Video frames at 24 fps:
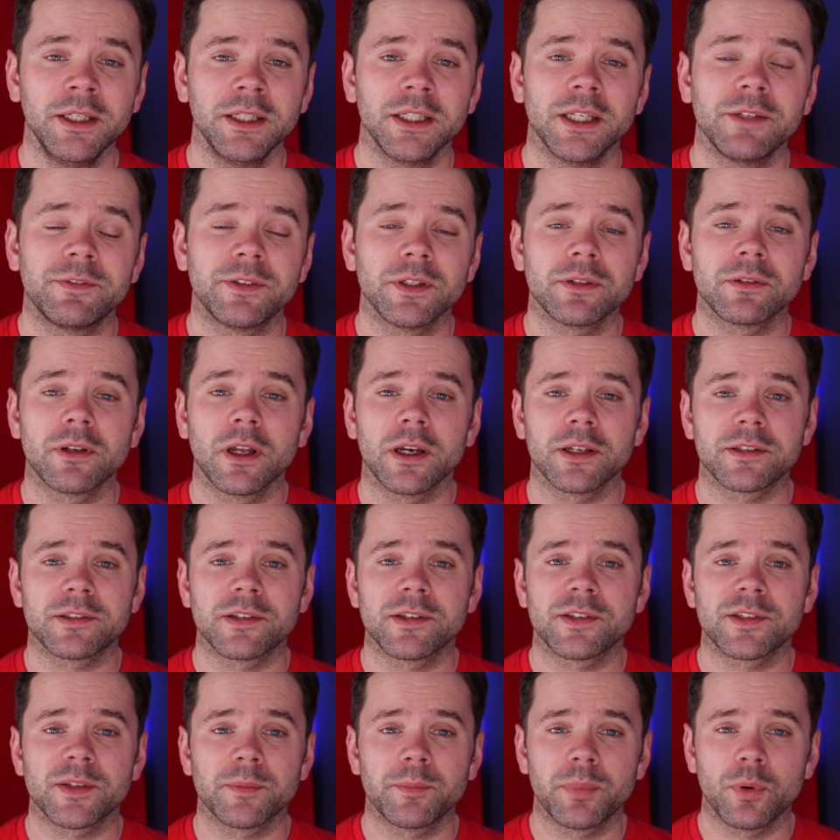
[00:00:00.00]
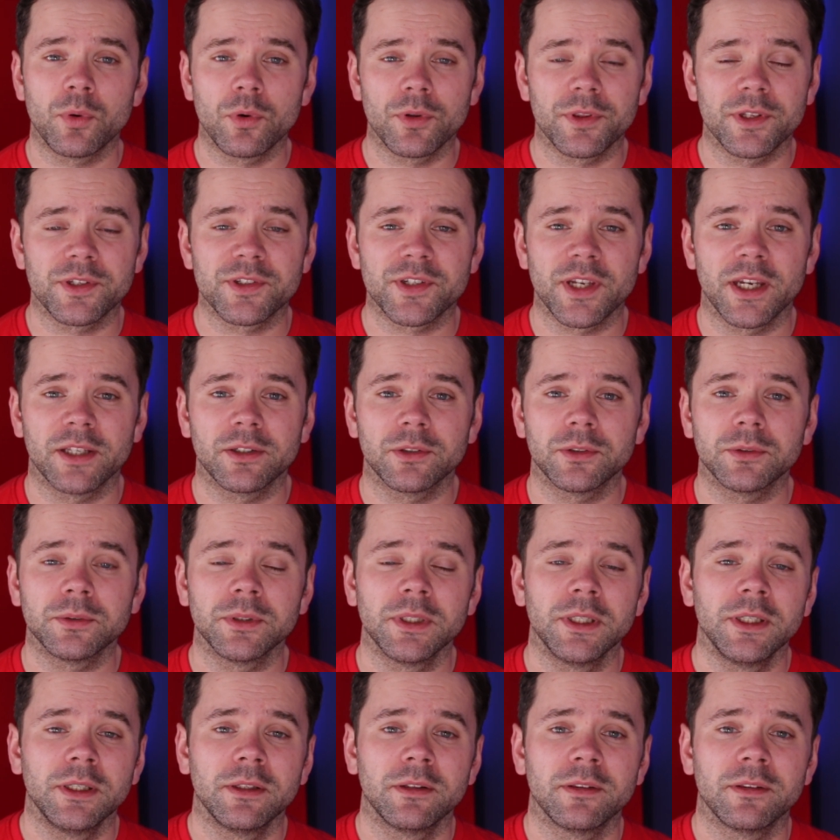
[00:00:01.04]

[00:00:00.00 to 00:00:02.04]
If you'd like to support the channel,